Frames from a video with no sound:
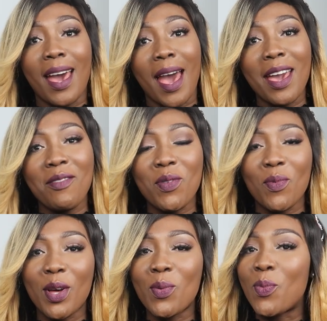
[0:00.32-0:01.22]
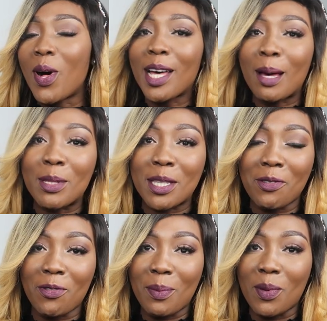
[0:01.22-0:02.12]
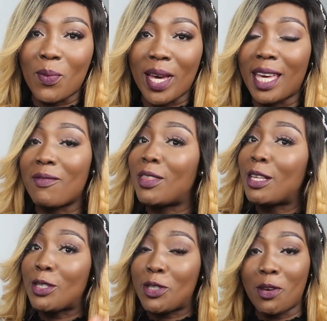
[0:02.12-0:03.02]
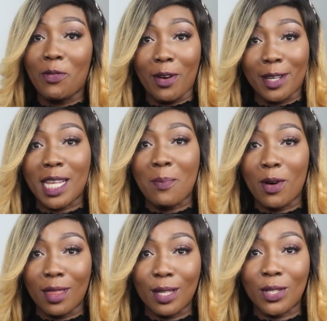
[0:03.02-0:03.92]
Hi everyone, welcome to the Phoebe Way. If this is your first time on